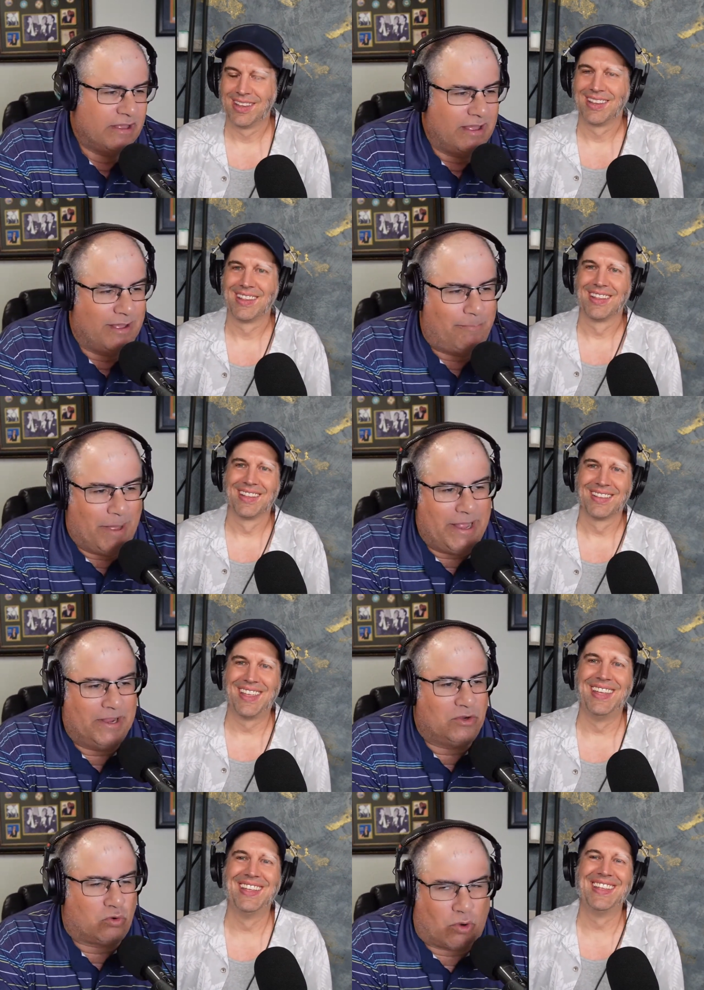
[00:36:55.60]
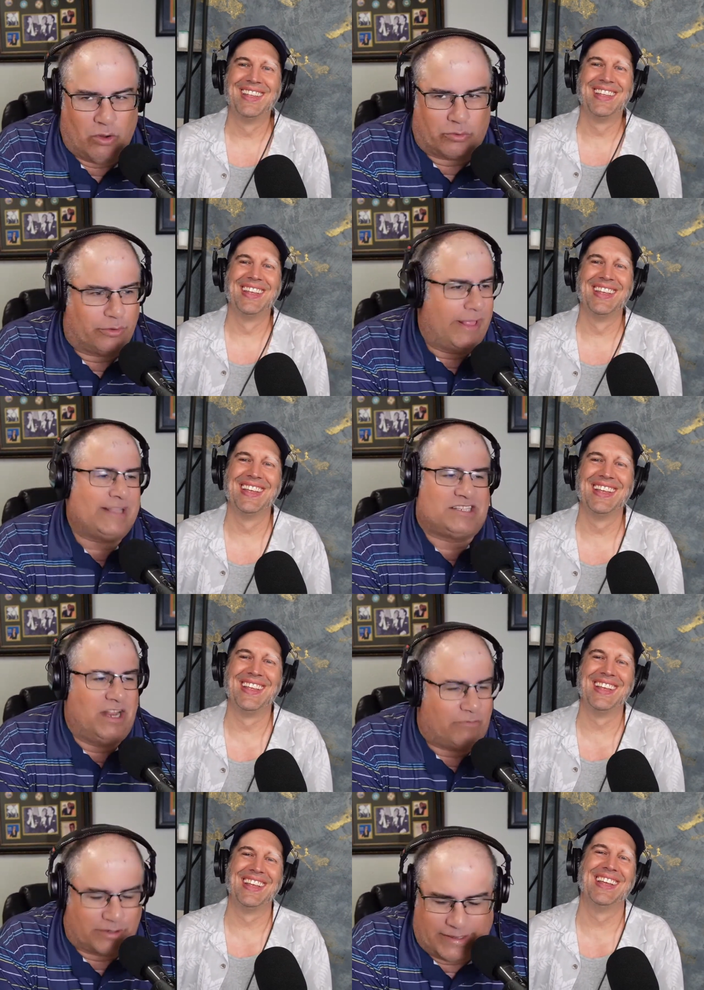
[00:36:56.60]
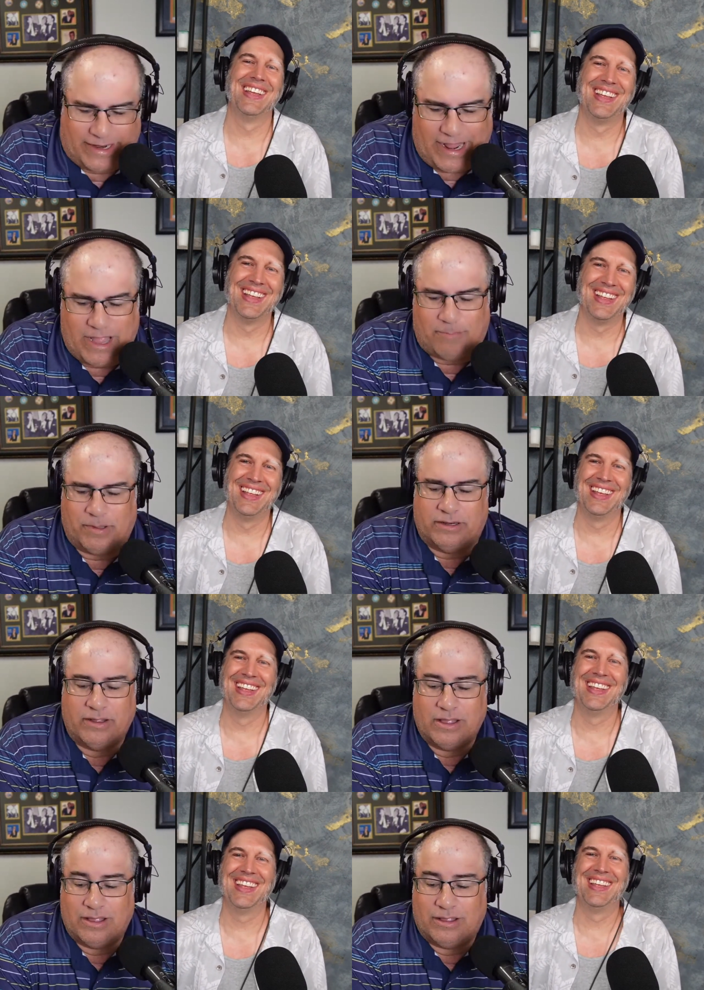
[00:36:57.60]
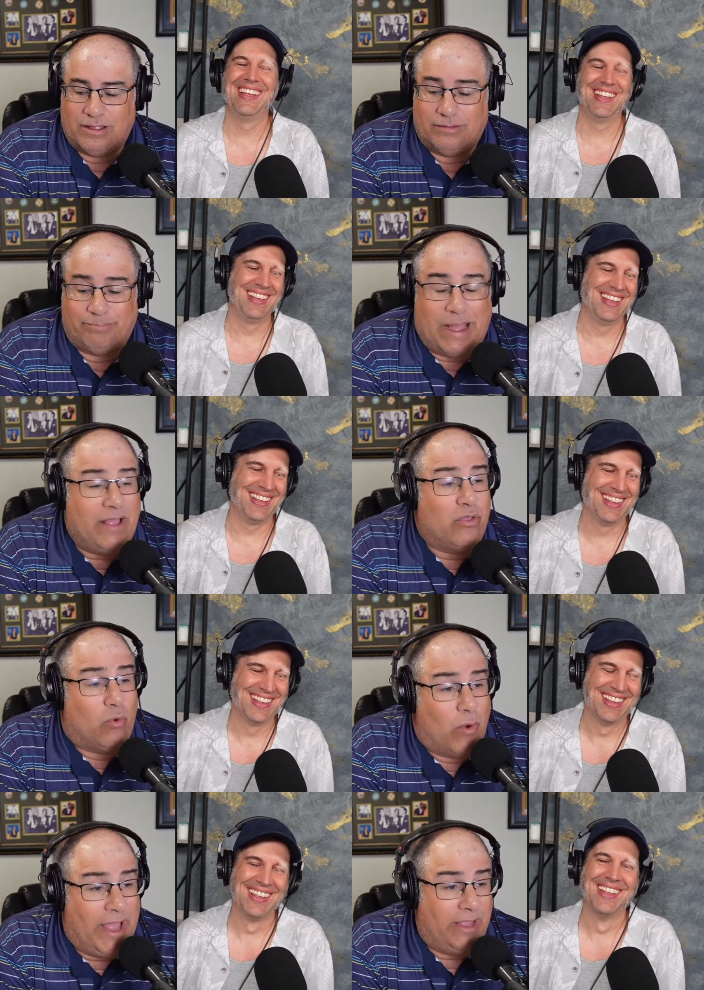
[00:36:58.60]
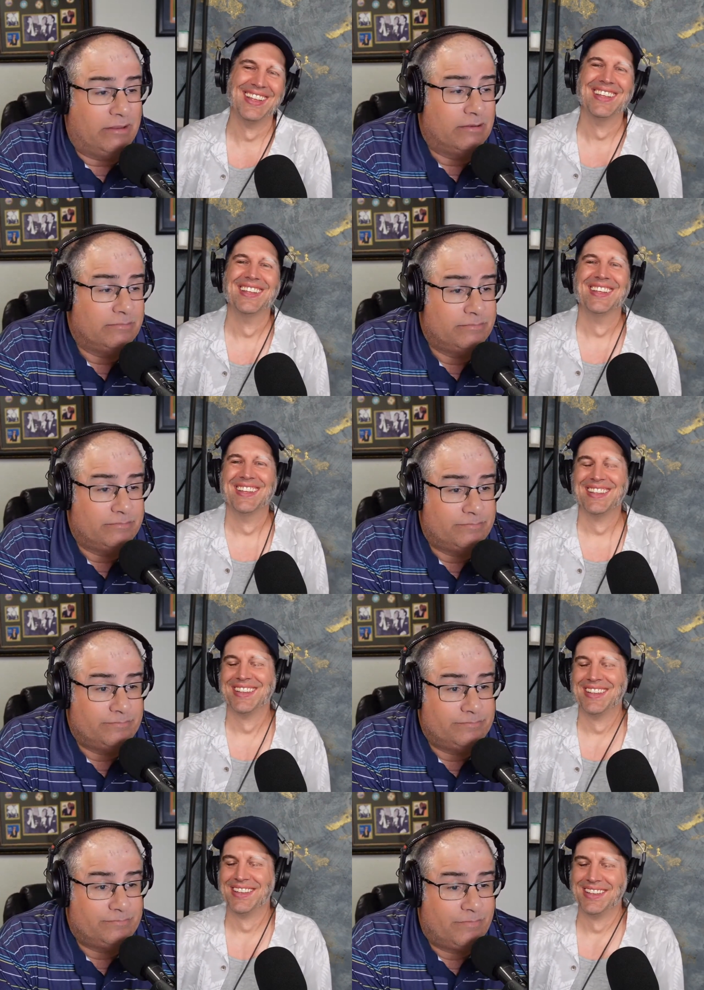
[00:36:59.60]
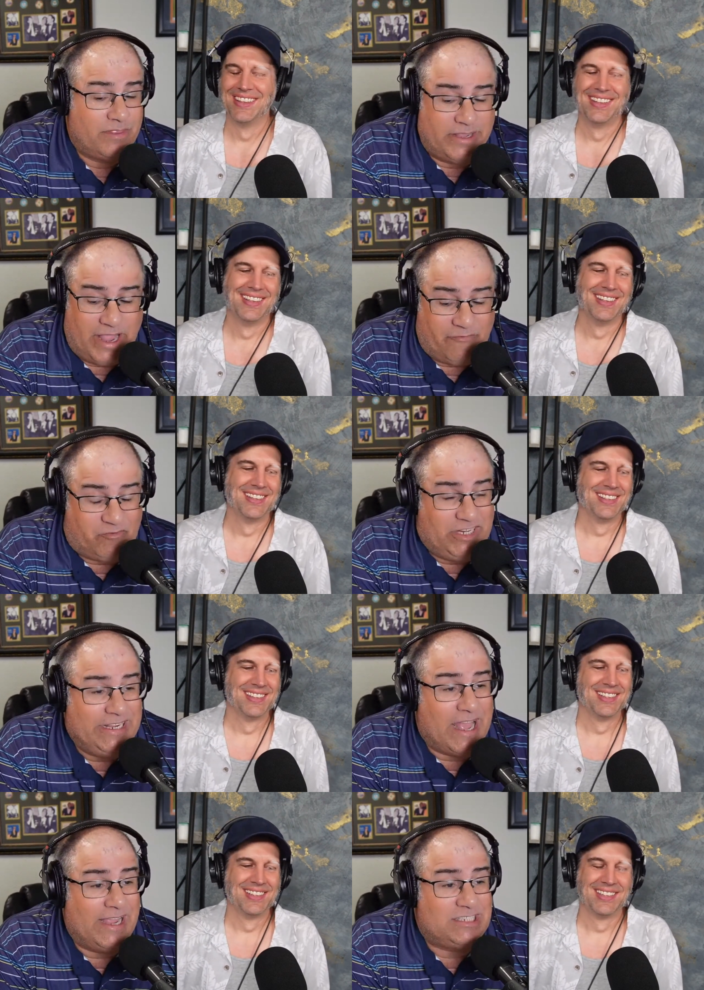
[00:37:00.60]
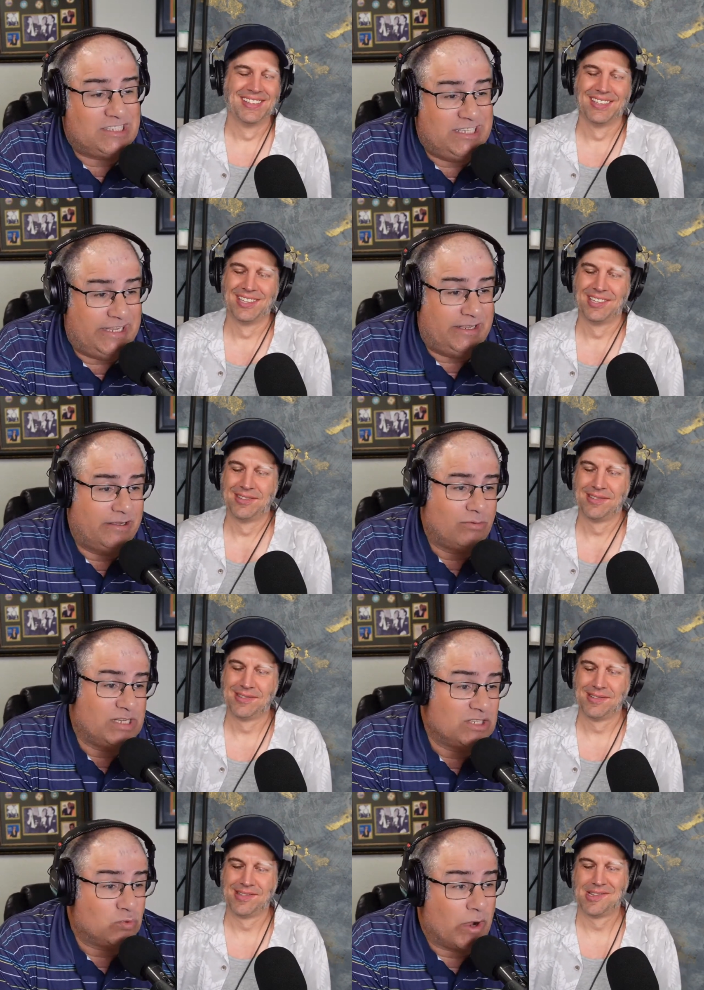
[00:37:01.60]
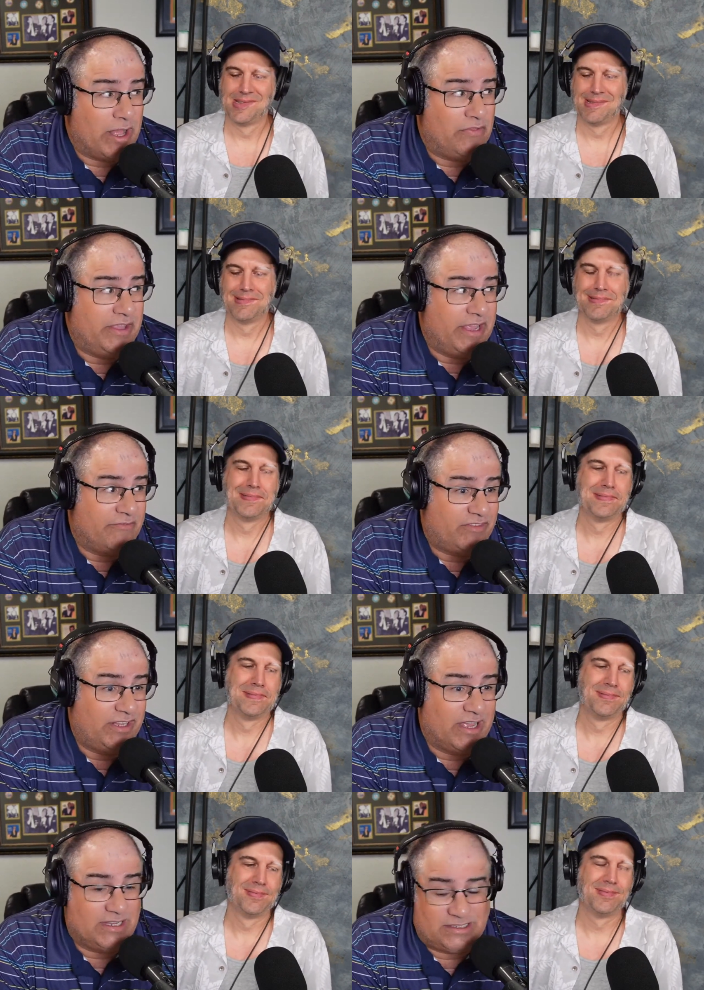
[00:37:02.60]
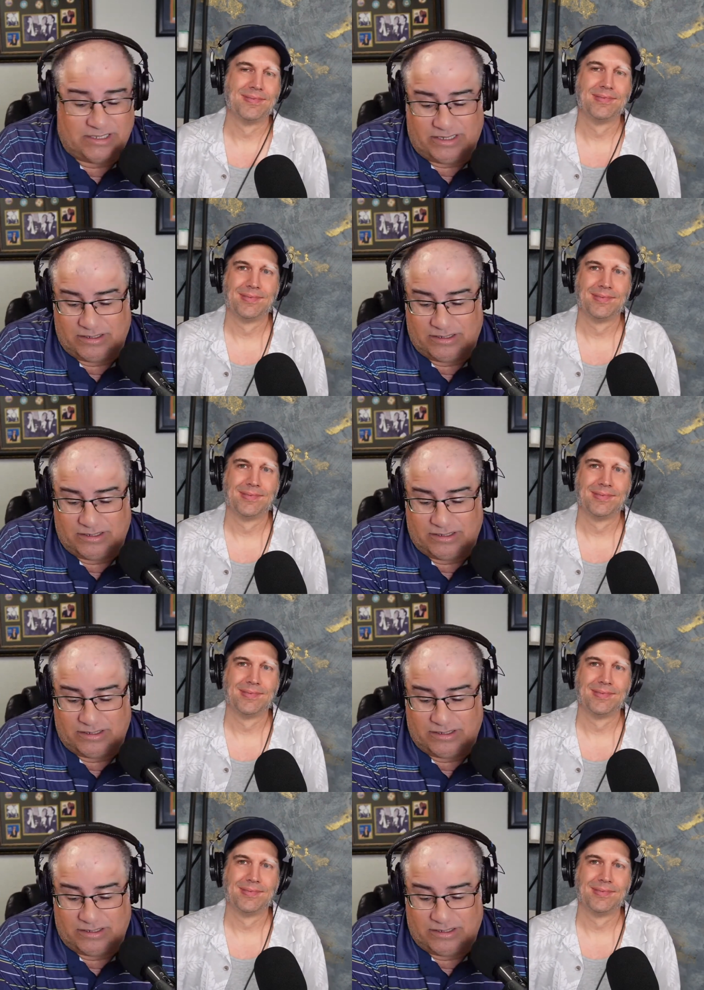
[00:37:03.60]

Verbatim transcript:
Speaker 1: uh, buying Kroger. That's never going to happen. By the way, the FDIC, since we're on the FDIC,